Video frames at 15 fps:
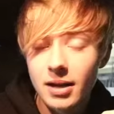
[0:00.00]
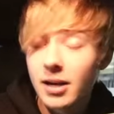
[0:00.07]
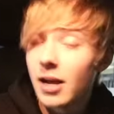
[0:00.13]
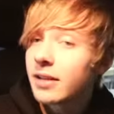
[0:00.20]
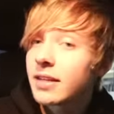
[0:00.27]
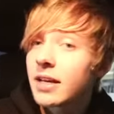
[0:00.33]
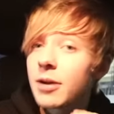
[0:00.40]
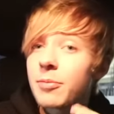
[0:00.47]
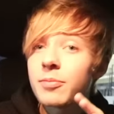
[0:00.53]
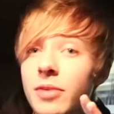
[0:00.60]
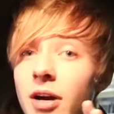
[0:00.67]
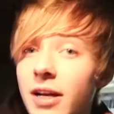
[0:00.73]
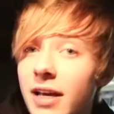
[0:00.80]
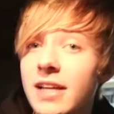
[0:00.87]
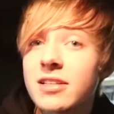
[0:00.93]
And not that I'm
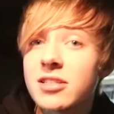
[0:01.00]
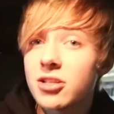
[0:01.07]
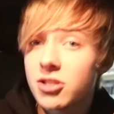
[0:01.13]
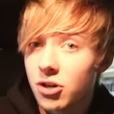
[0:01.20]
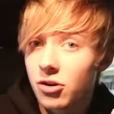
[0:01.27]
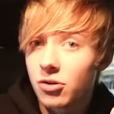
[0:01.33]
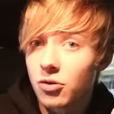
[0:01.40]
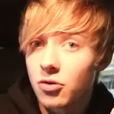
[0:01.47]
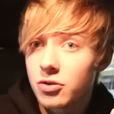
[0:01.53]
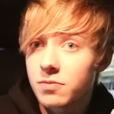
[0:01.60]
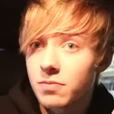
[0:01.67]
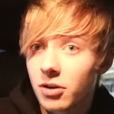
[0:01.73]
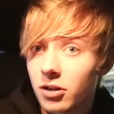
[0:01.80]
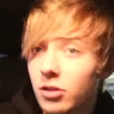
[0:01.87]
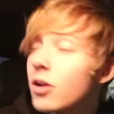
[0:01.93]
against the turtles,
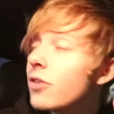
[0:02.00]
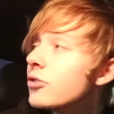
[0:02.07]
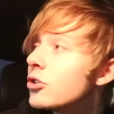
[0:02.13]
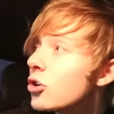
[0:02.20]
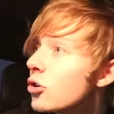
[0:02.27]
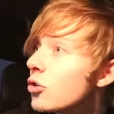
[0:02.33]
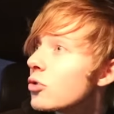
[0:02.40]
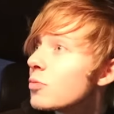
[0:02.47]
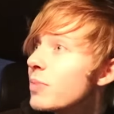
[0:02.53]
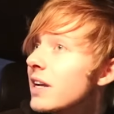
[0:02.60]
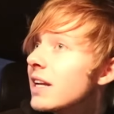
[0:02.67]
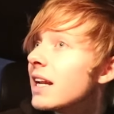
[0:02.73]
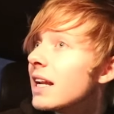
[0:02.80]
I love turtles being